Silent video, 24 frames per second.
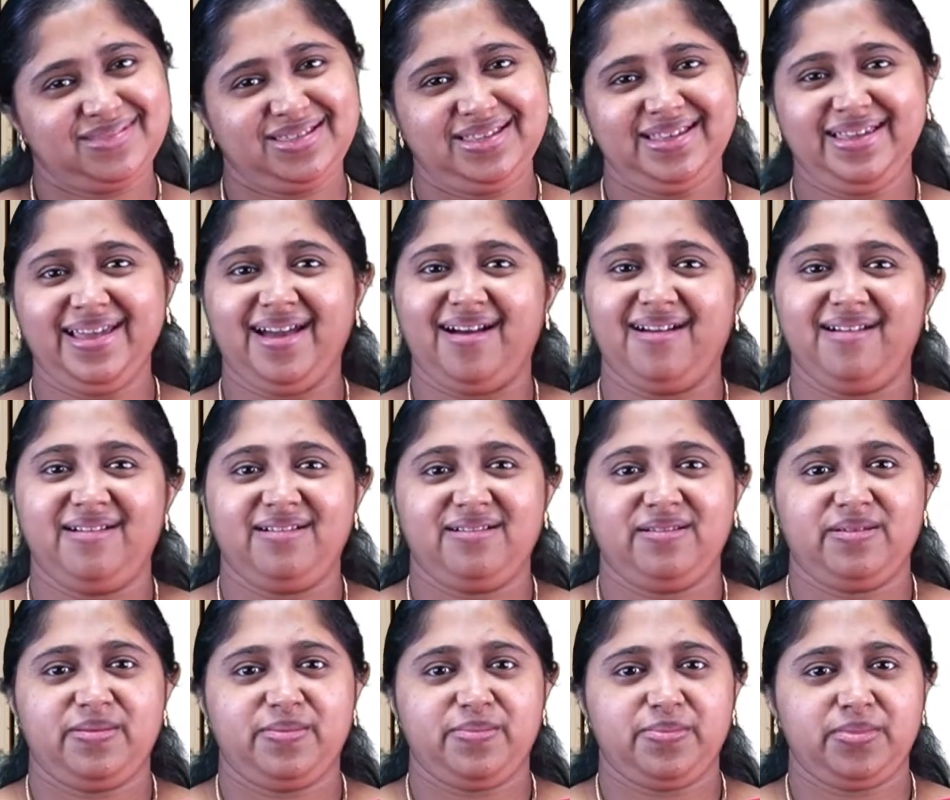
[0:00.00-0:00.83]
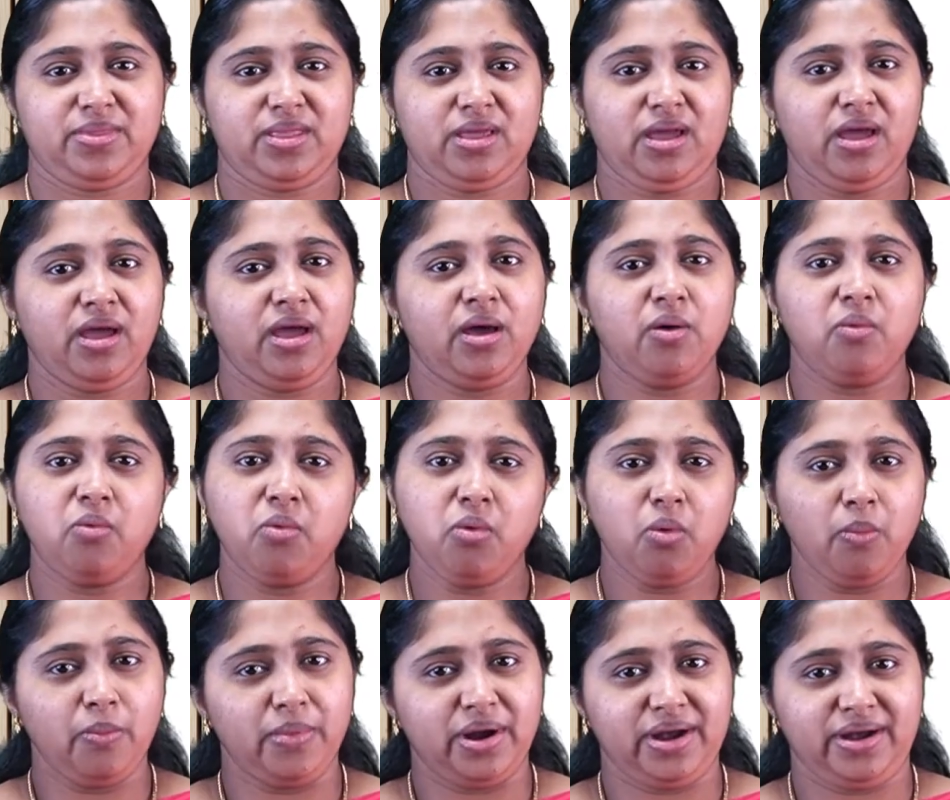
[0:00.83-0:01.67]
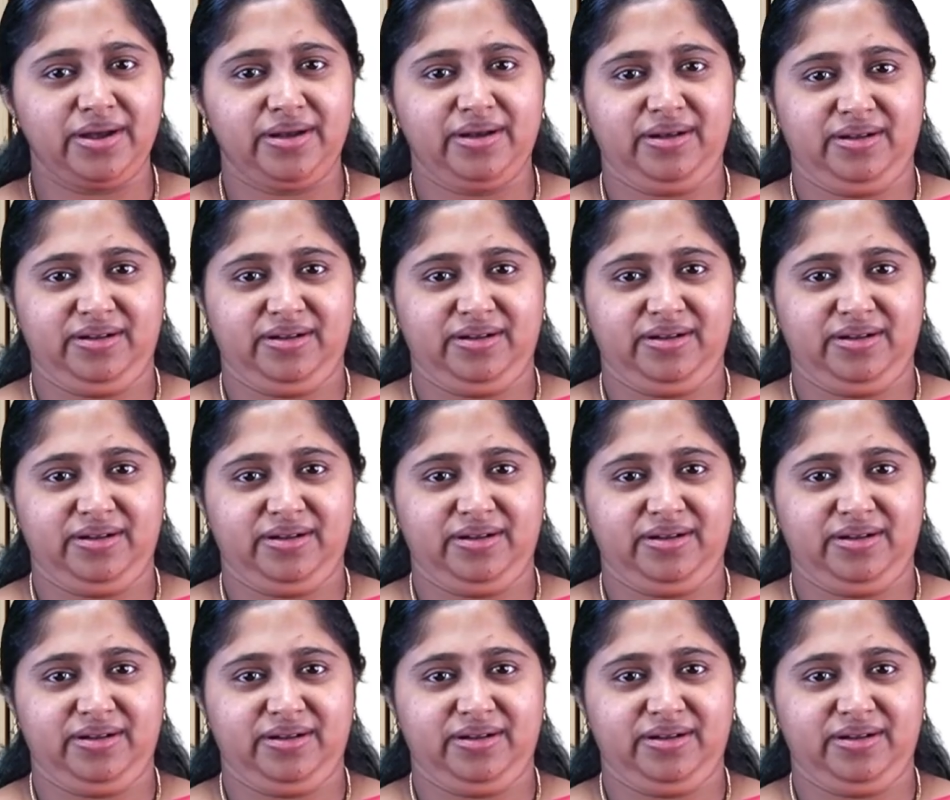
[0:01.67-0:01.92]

Yeah, a woman.